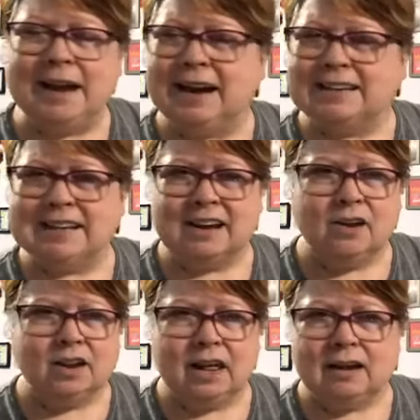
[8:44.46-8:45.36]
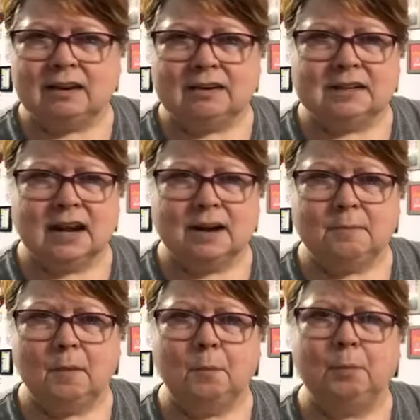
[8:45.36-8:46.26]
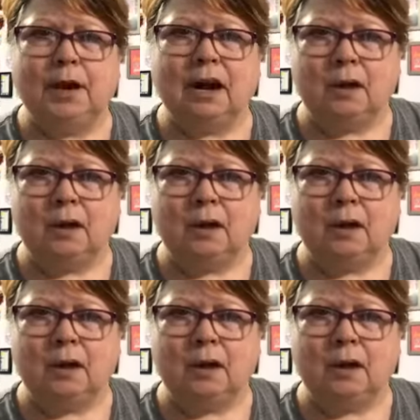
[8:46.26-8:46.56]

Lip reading: It may not take all that time,